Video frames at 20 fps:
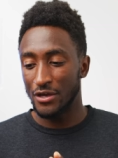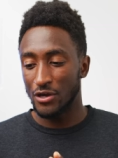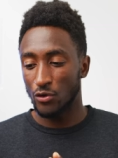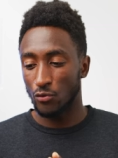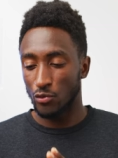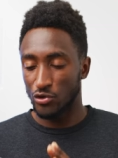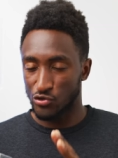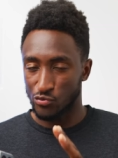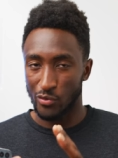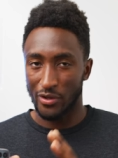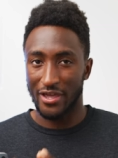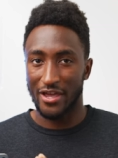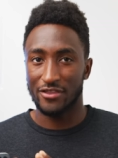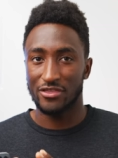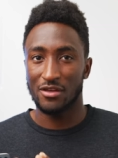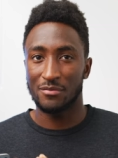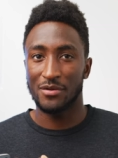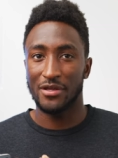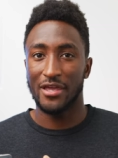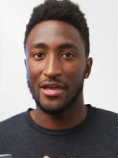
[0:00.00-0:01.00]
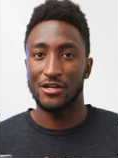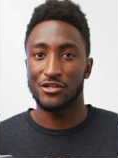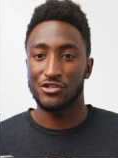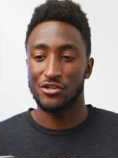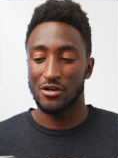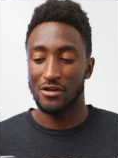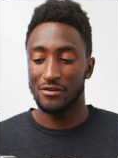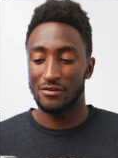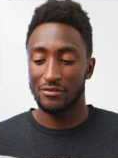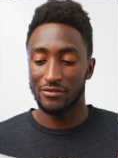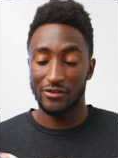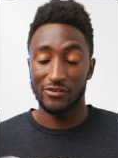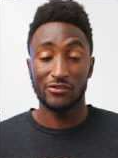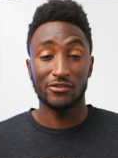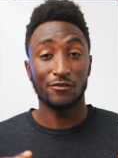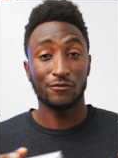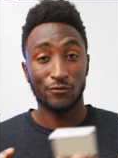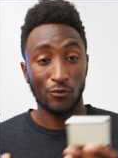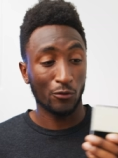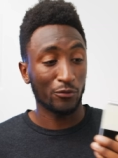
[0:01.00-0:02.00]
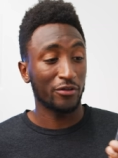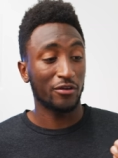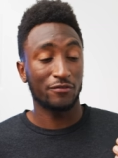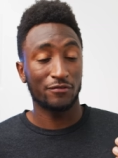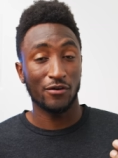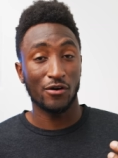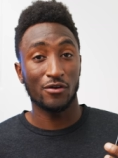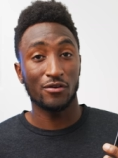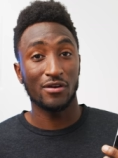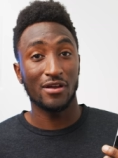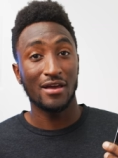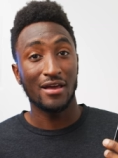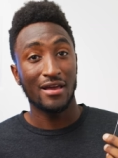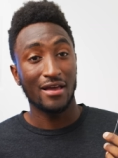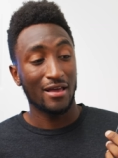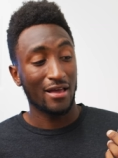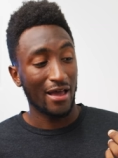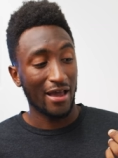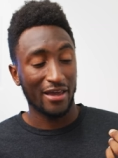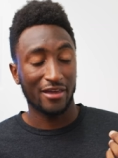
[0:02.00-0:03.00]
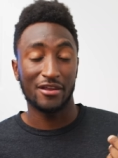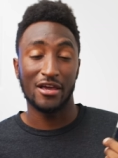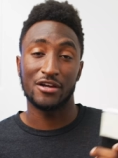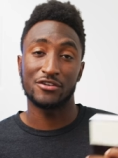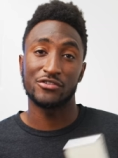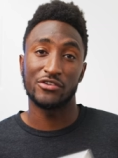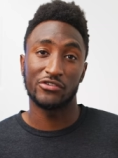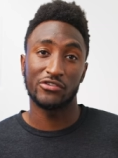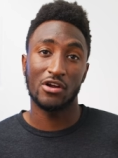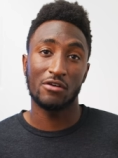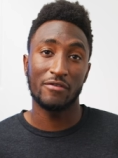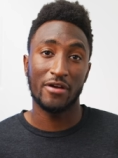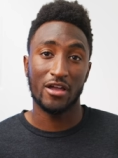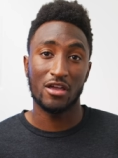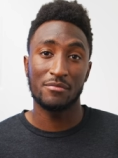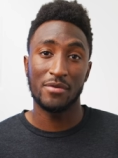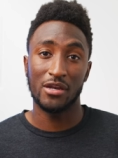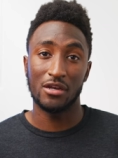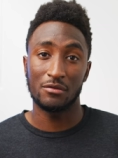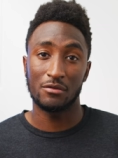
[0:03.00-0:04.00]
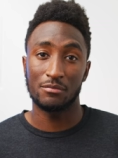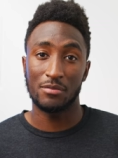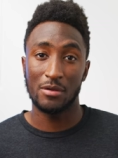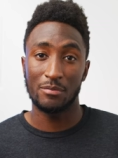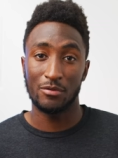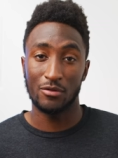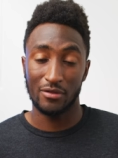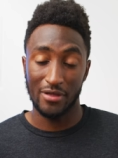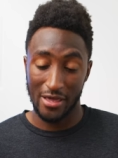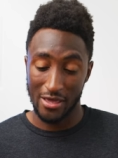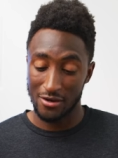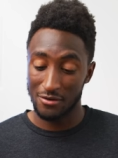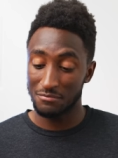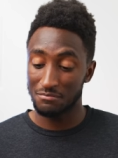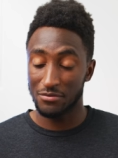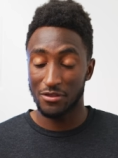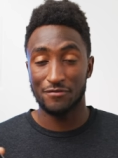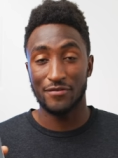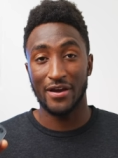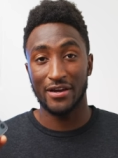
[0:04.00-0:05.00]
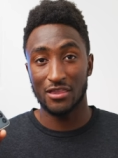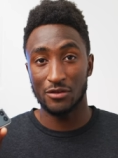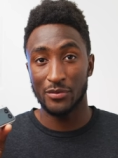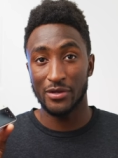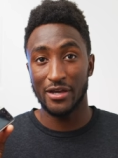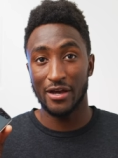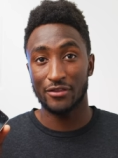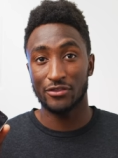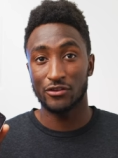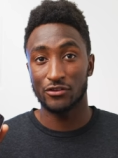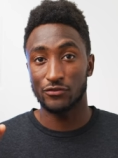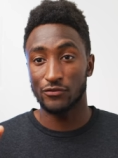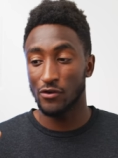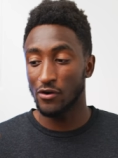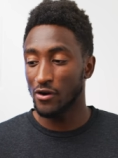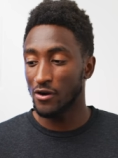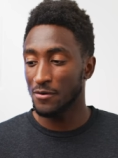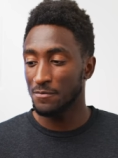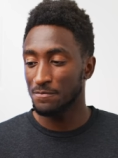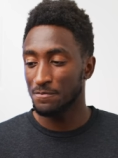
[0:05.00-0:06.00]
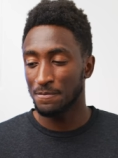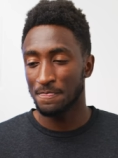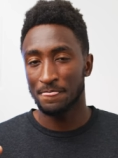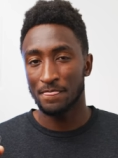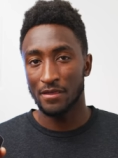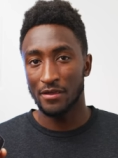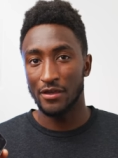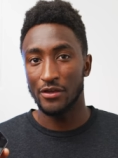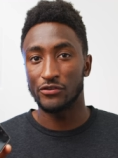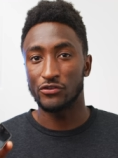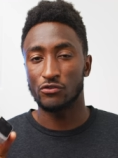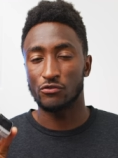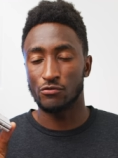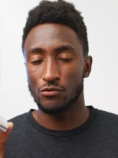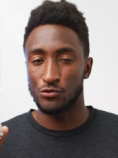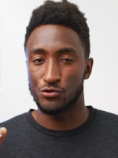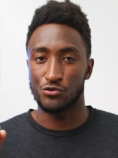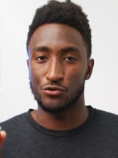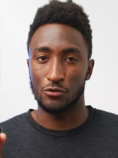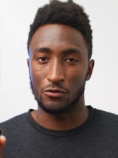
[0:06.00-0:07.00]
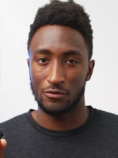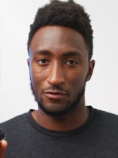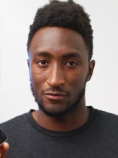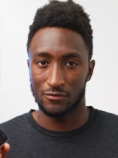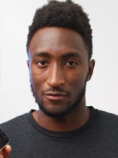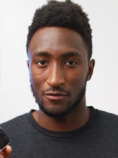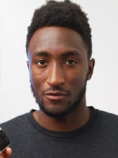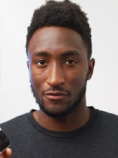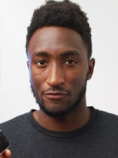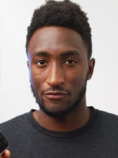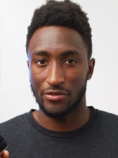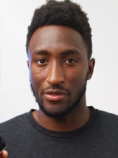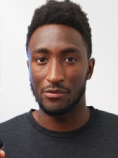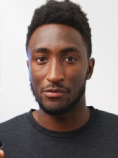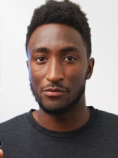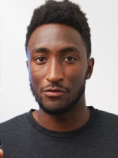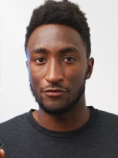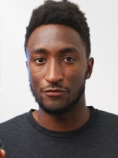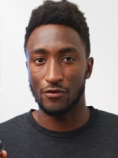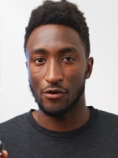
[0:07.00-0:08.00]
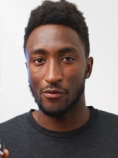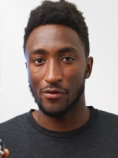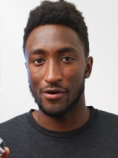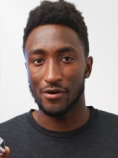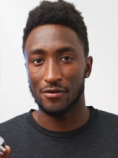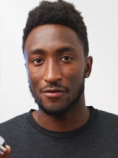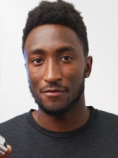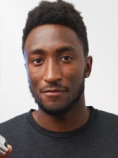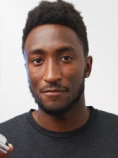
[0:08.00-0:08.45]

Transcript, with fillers: which will get them to catch on. This is a folding phone I can actually start recommending to people, and the fact that we got this far is crucial for them to move forward.